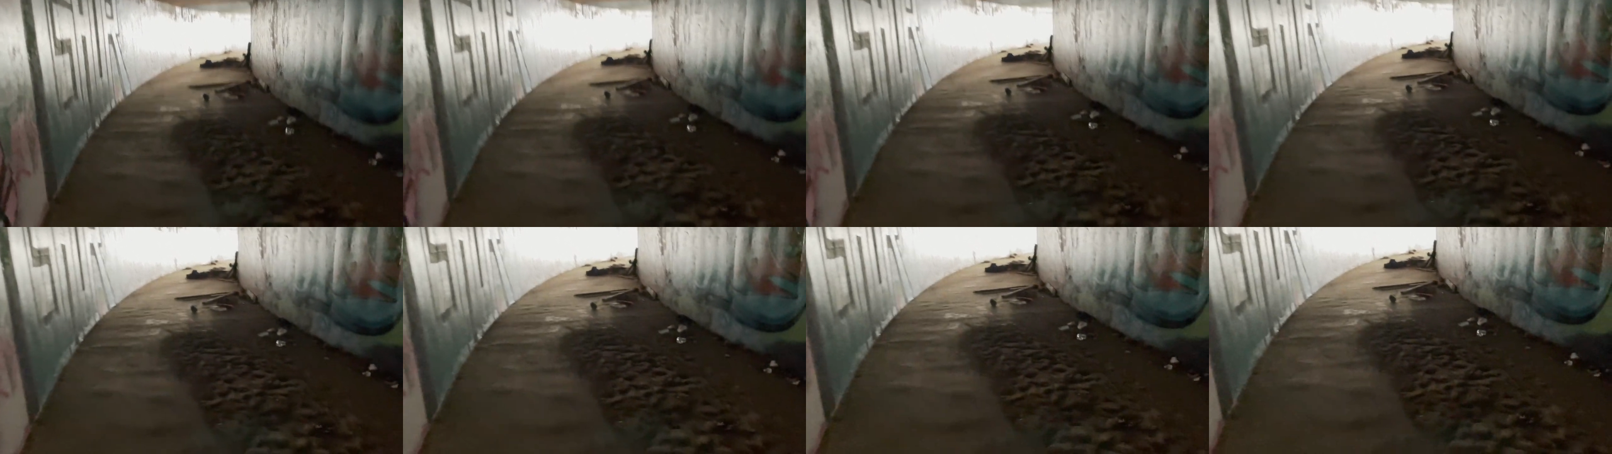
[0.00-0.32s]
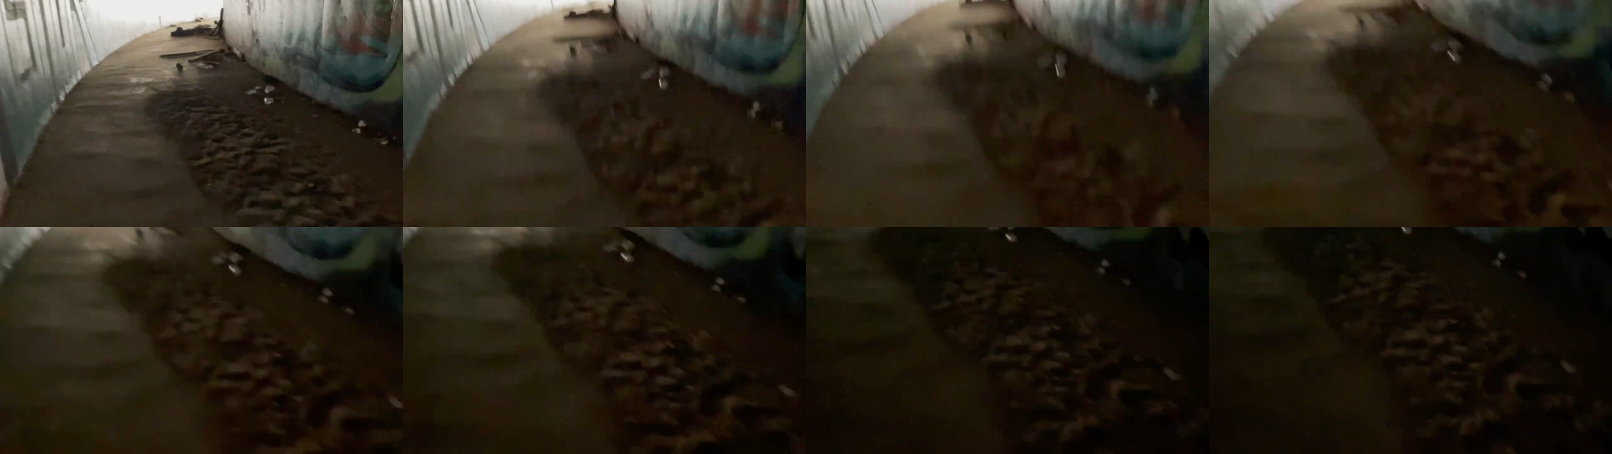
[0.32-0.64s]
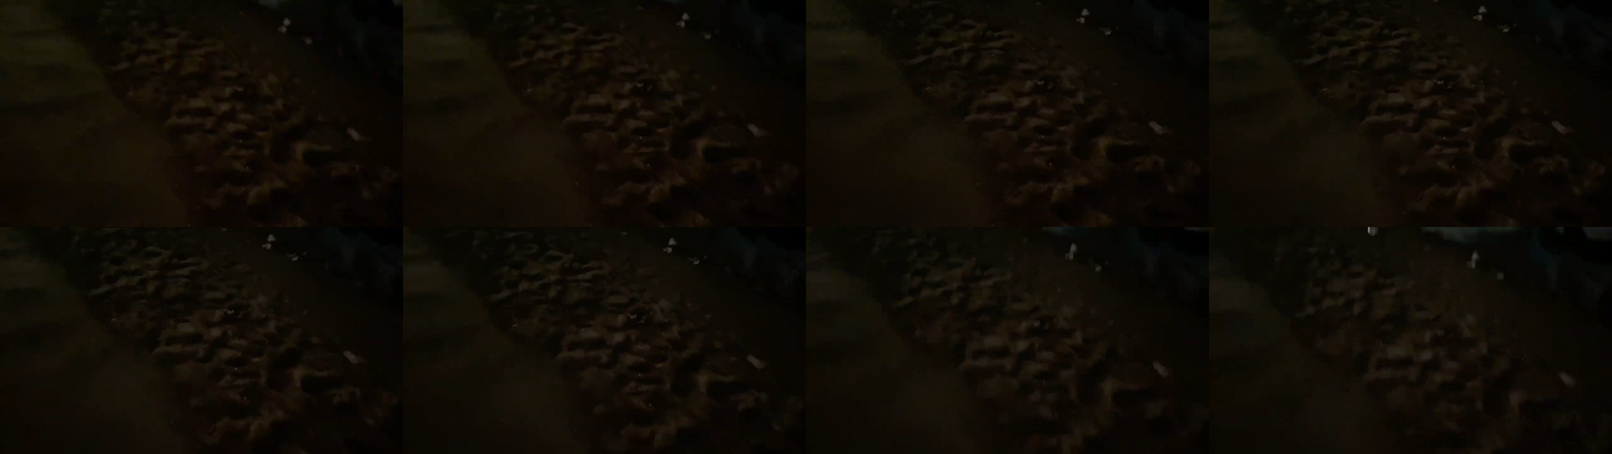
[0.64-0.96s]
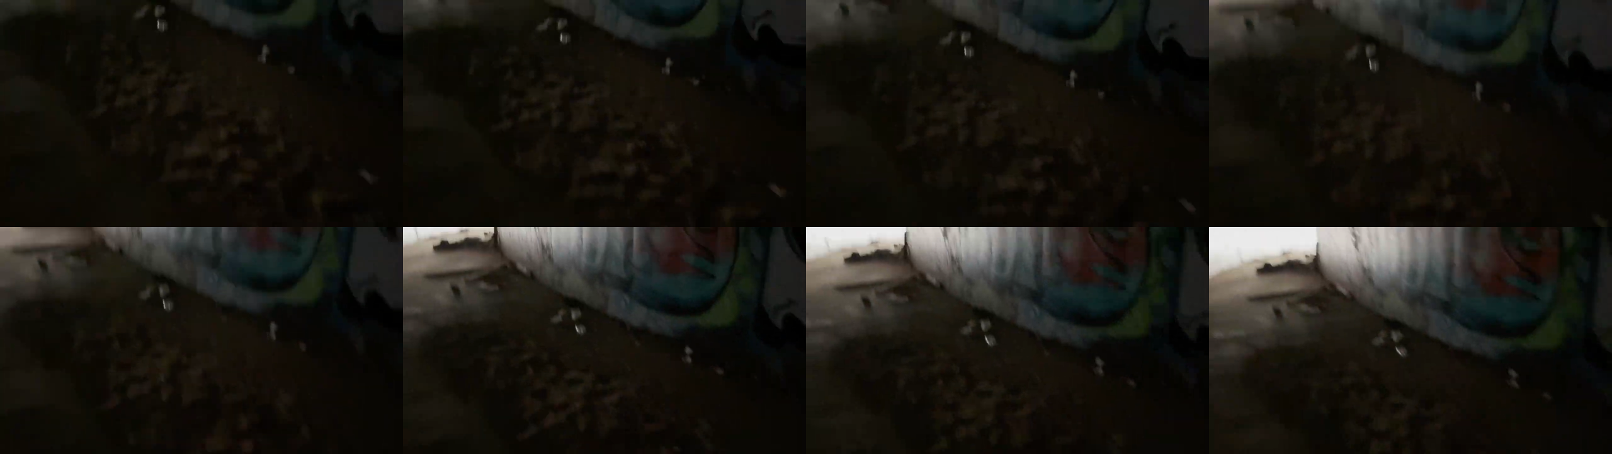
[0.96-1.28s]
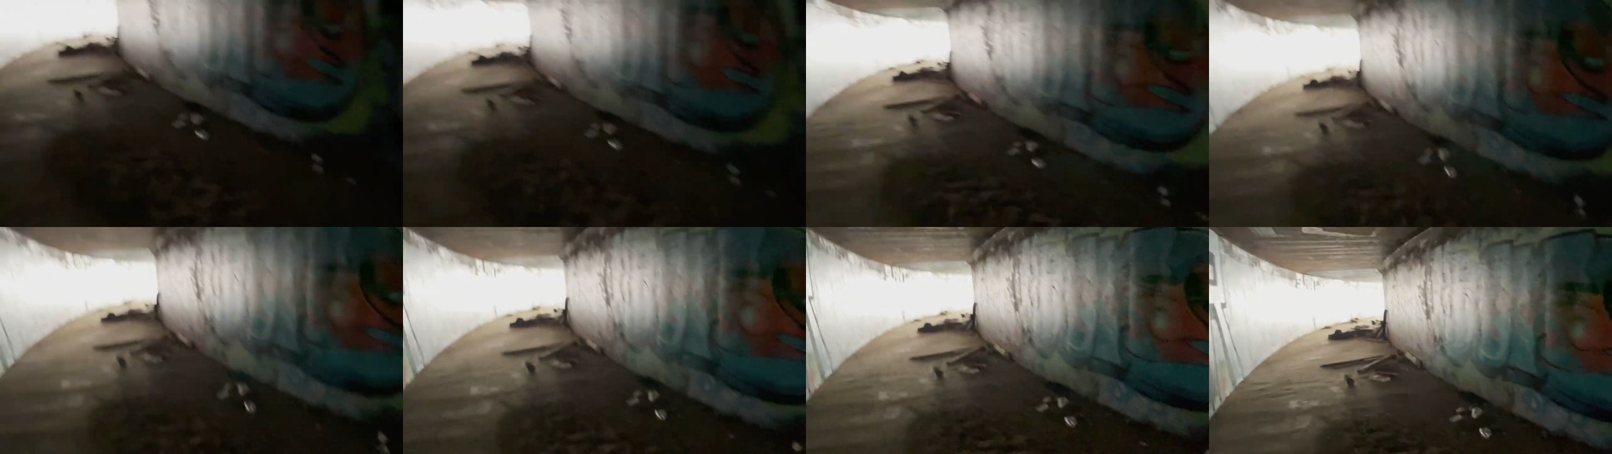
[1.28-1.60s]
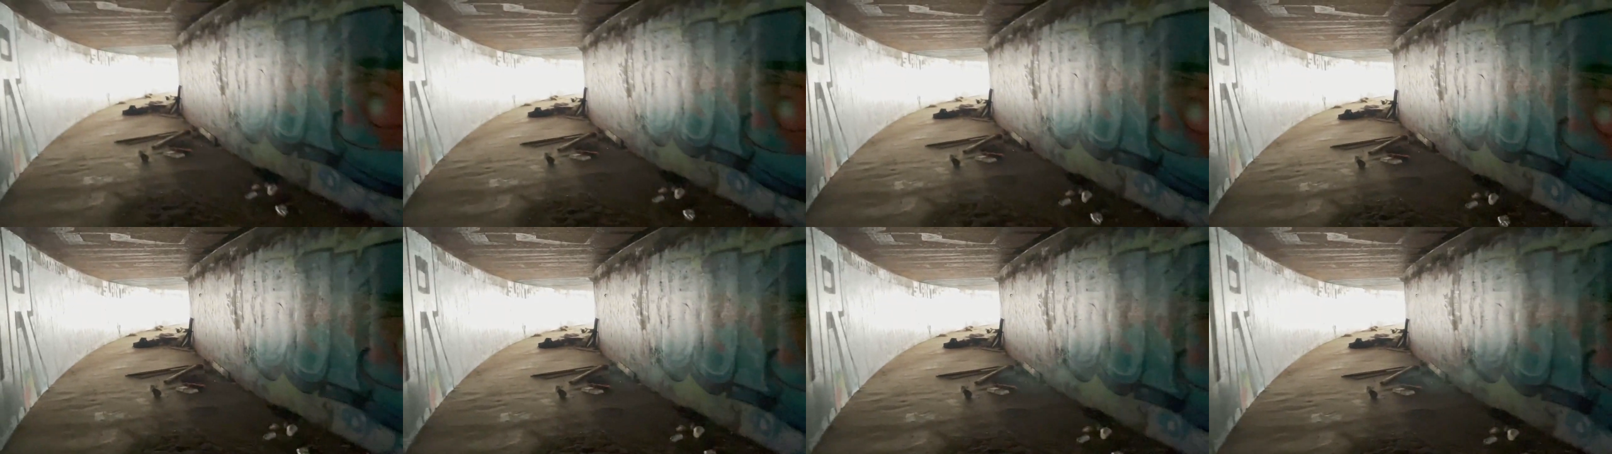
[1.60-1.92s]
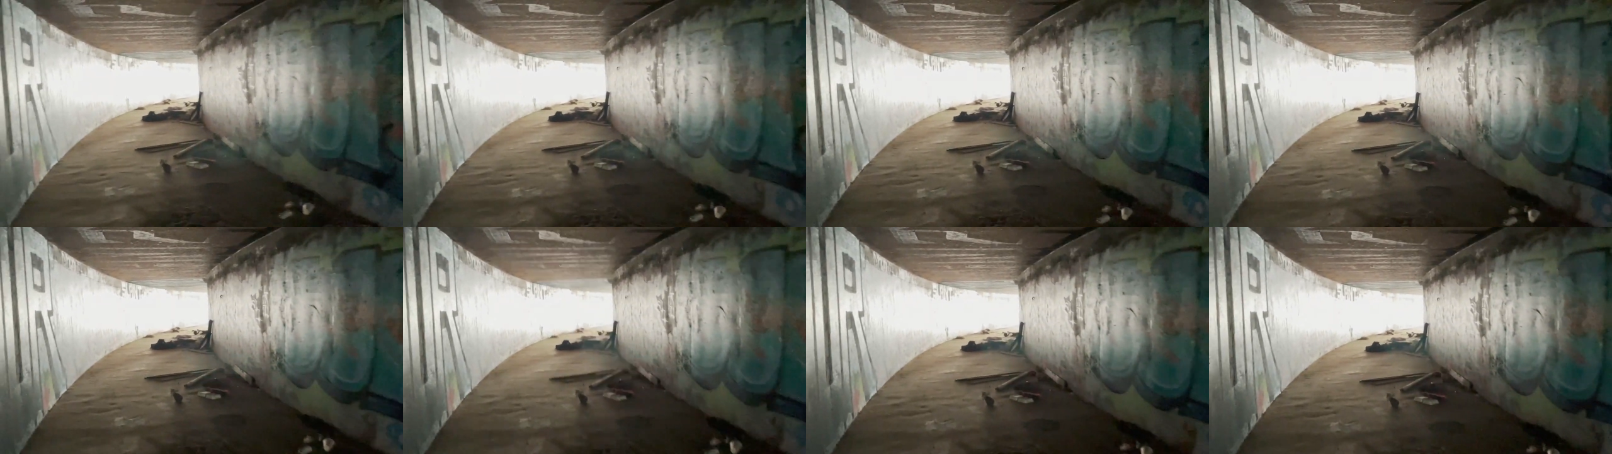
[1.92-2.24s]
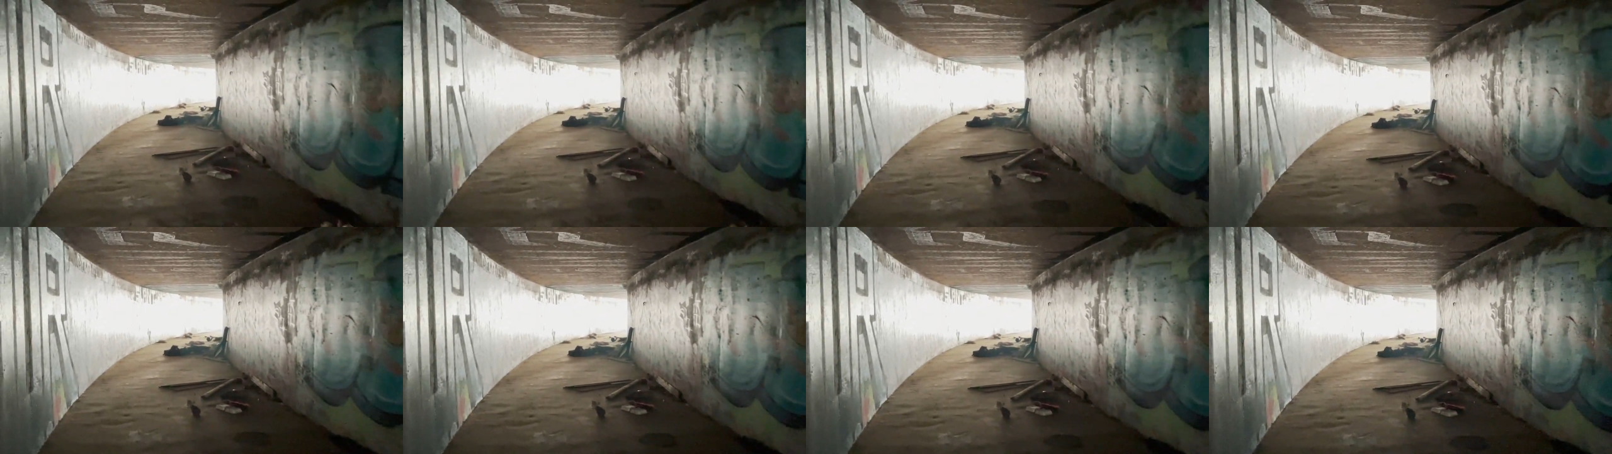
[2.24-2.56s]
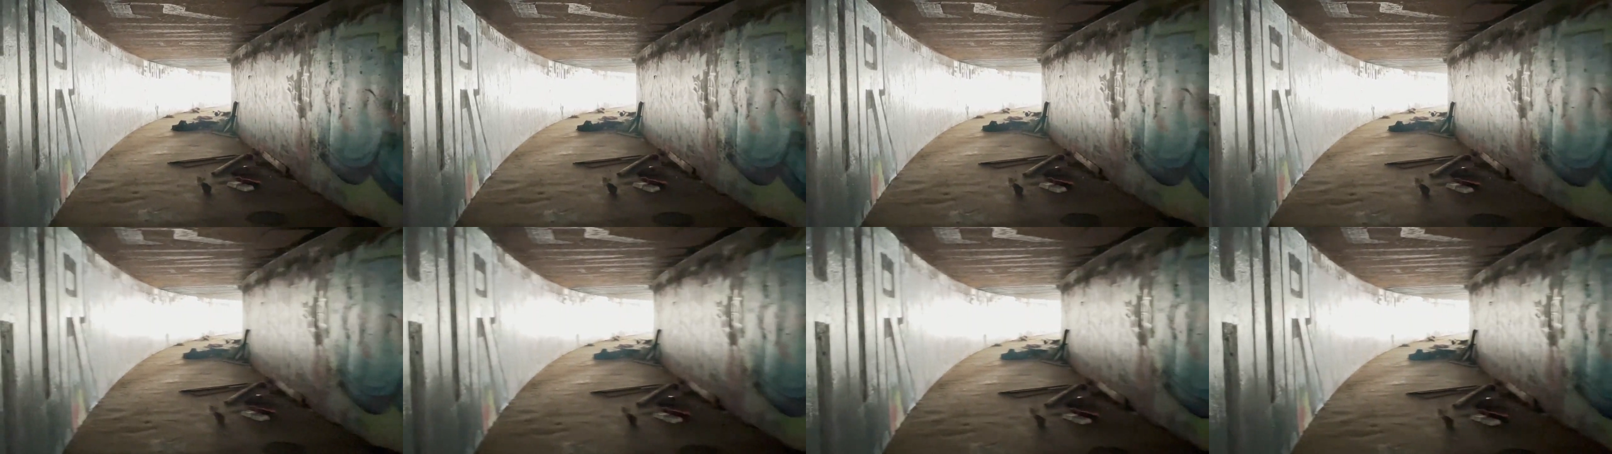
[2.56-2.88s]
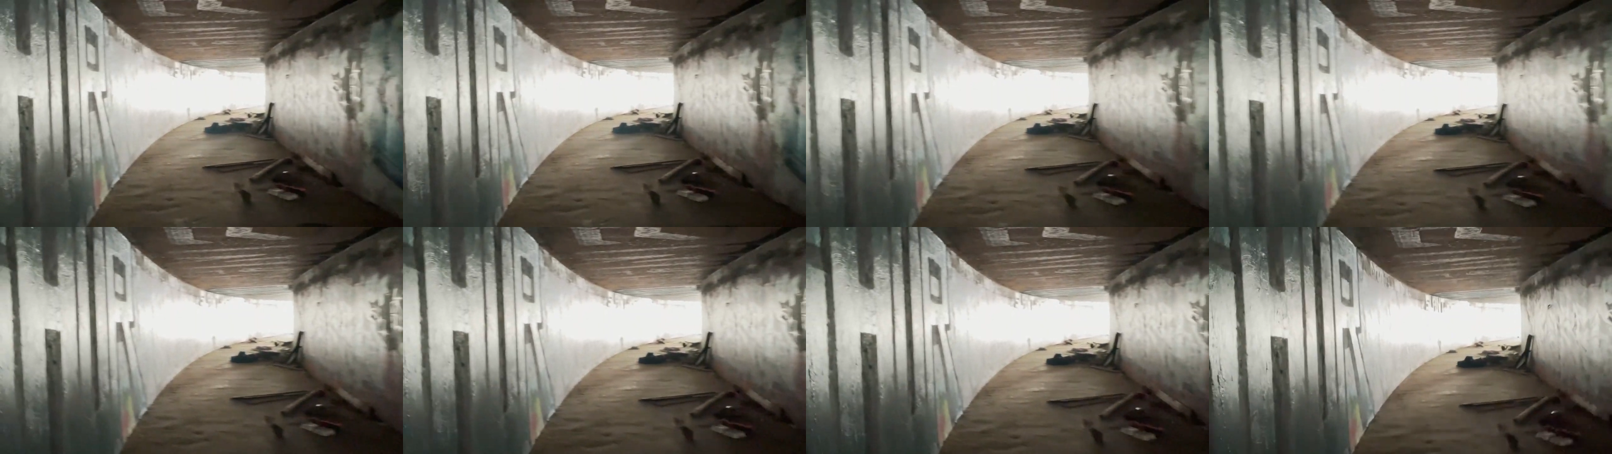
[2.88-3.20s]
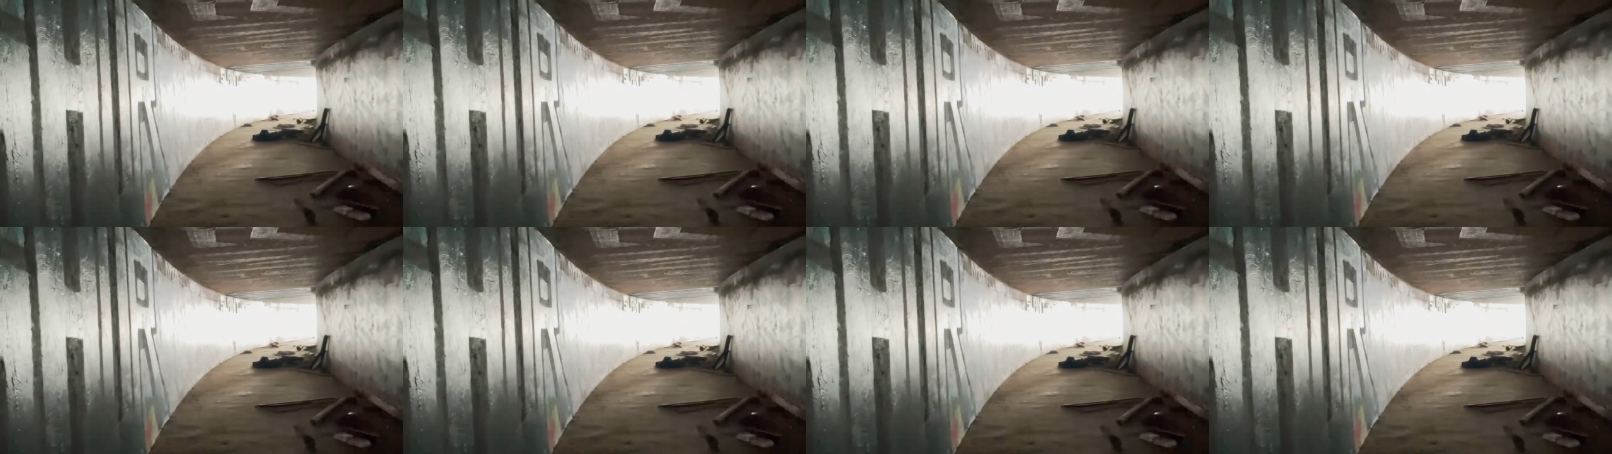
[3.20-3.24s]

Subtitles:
(no speaker visible)